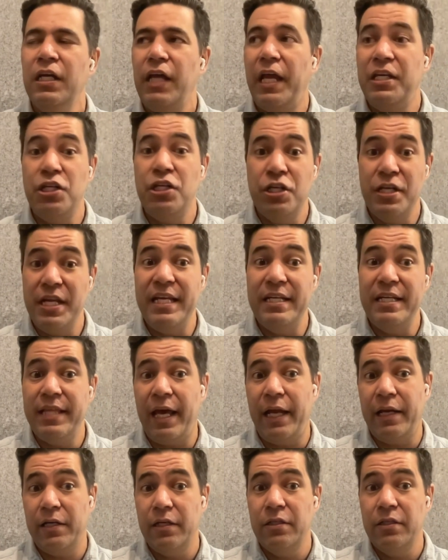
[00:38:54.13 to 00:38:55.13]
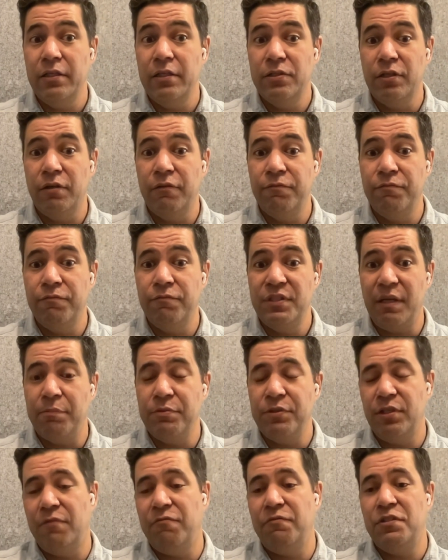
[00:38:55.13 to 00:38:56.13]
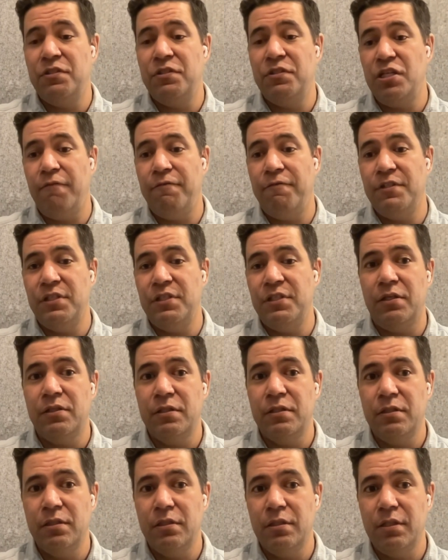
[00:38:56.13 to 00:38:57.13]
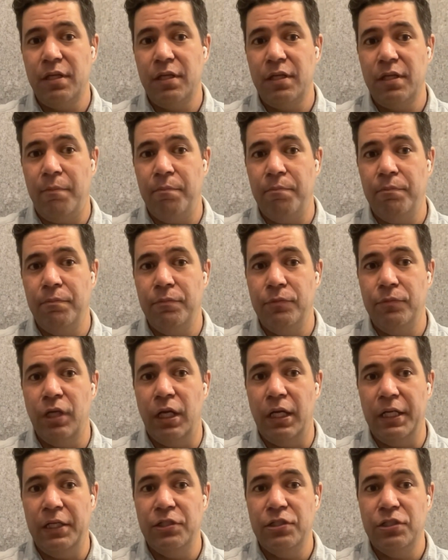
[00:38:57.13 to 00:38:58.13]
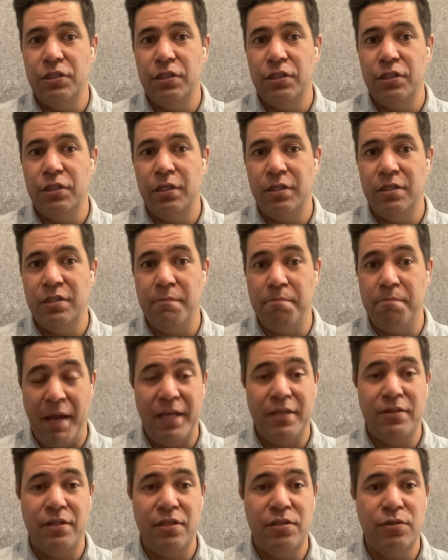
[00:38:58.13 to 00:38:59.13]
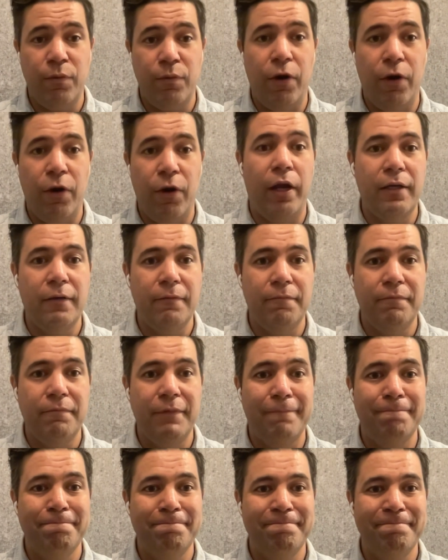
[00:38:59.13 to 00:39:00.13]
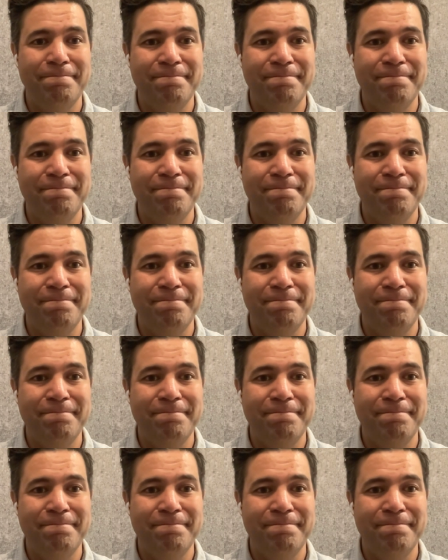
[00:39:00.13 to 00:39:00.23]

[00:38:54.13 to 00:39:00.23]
And you need that sort of subsurface geophysics knowledge to make this work. Yeah.